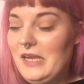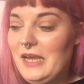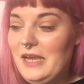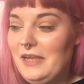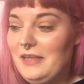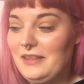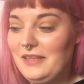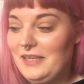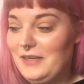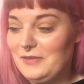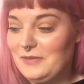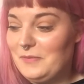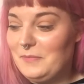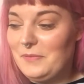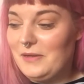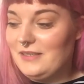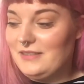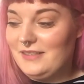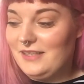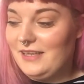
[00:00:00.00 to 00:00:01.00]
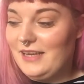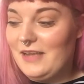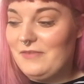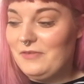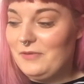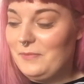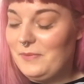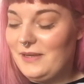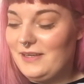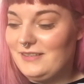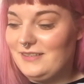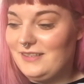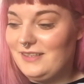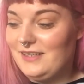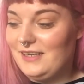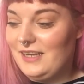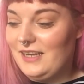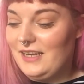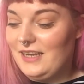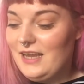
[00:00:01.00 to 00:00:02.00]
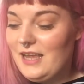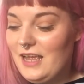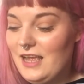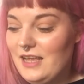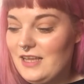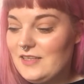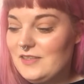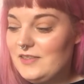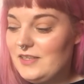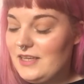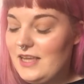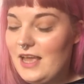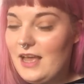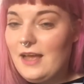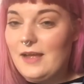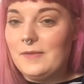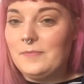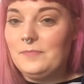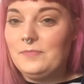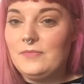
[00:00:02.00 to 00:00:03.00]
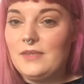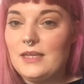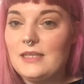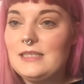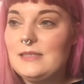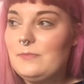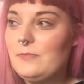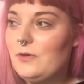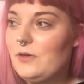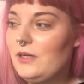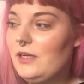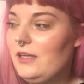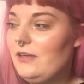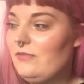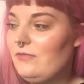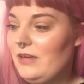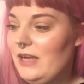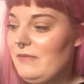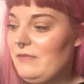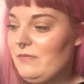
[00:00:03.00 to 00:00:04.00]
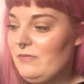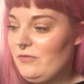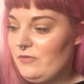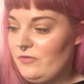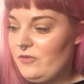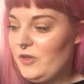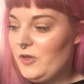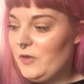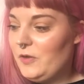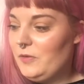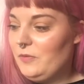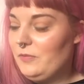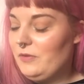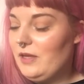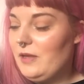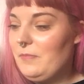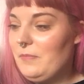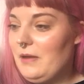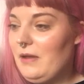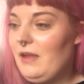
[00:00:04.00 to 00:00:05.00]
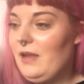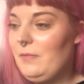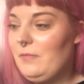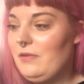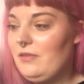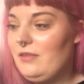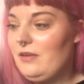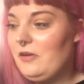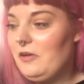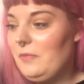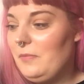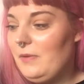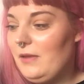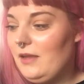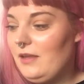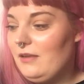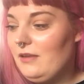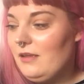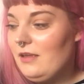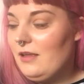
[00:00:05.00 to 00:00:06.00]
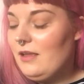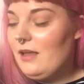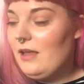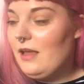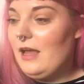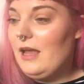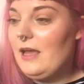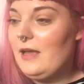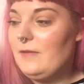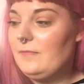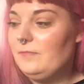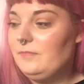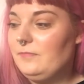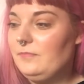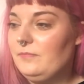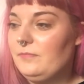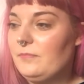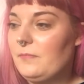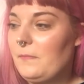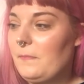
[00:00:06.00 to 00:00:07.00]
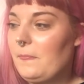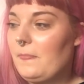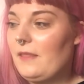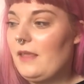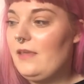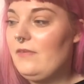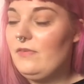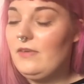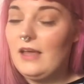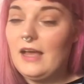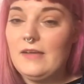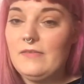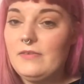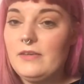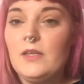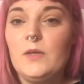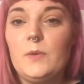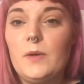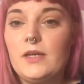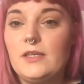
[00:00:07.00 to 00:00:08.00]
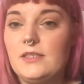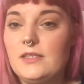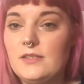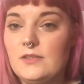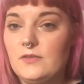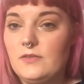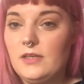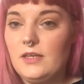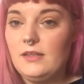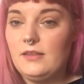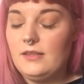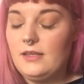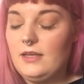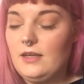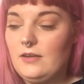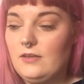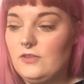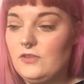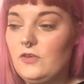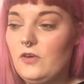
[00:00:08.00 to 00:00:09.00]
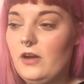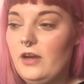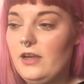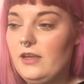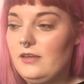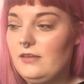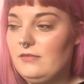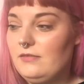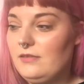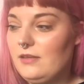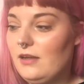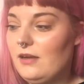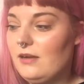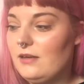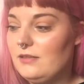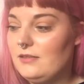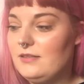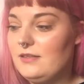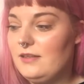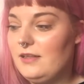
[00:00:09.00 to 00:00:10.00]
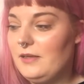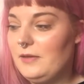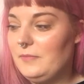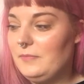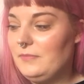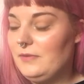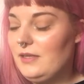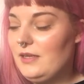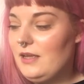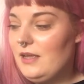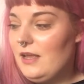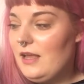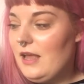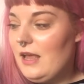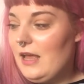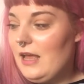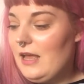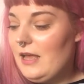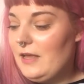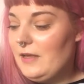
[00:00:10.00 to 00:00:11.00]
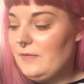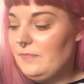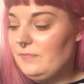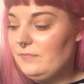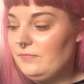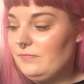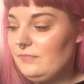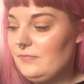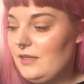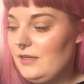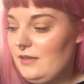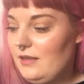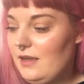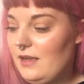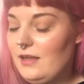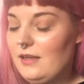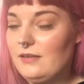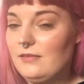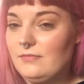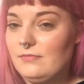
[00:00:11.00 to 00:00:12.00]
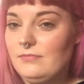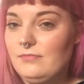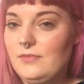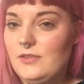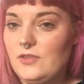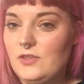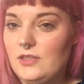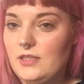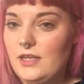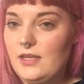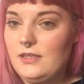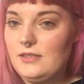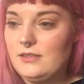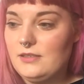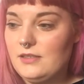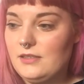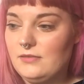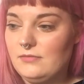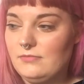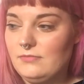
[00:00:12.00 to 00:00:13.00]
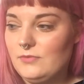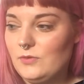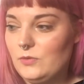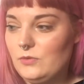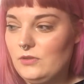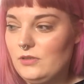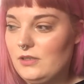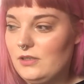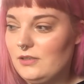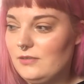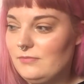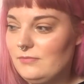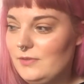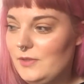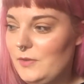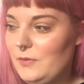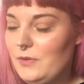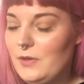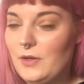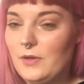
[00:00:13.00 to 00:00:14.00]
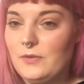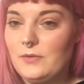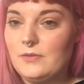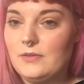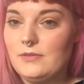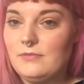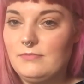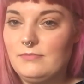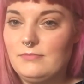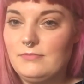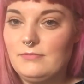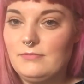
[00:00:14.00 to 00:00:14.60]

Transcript: think it's the best thing ever basically so yeah that's my raving review about hypnotherapy um, if you have any questions or anything i'll try and answer them um, and yeah you should get it done or not who knows